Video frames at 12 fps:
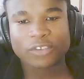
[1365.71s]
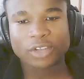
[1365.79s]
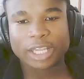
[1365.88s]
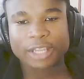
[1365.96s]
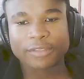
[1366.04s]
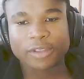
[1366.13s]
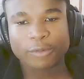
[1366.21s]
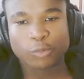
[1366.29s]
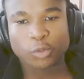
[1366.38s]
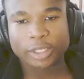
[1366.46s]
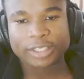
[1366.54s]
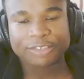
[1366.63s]
are like, they're
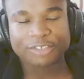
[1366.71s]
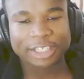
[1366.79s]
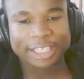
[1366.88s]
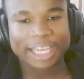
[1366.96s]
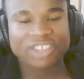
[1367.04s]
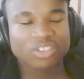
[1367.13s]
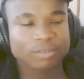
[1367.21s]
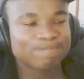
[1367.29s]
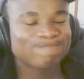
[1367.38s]
47 cats.